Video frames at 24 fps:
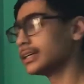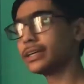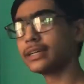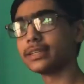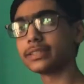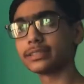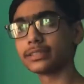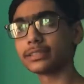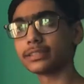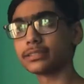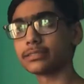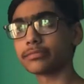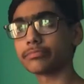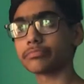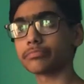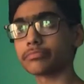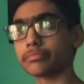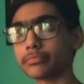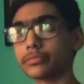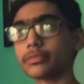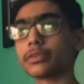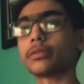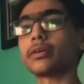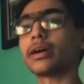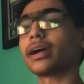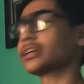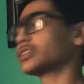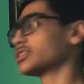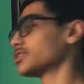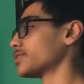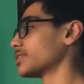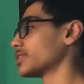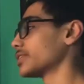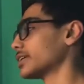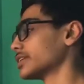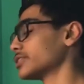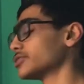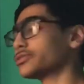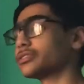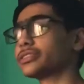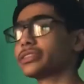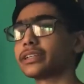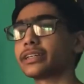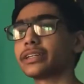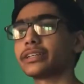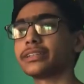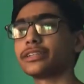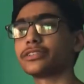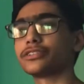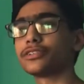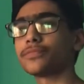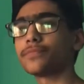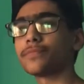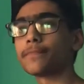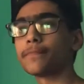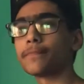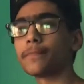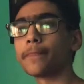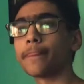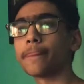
It's actually a very interesting condition.